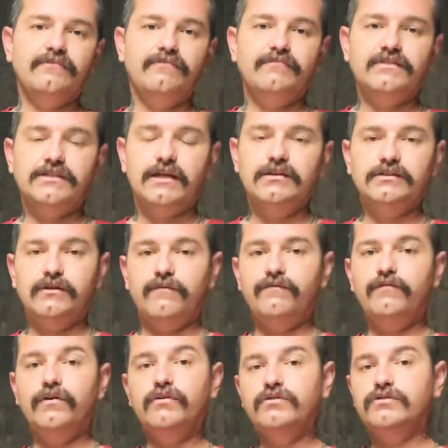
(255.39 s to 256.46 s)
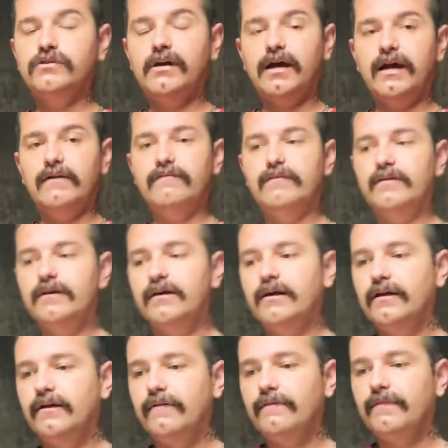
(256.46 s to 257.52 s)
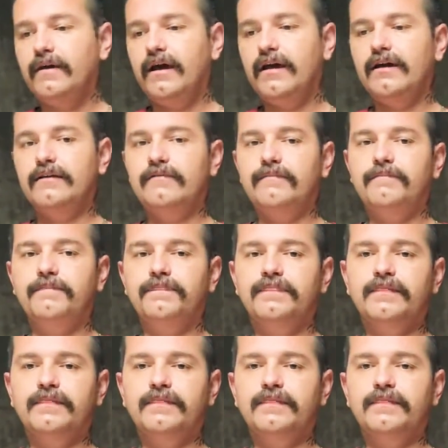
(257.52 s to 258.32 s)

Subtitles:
such a food drive that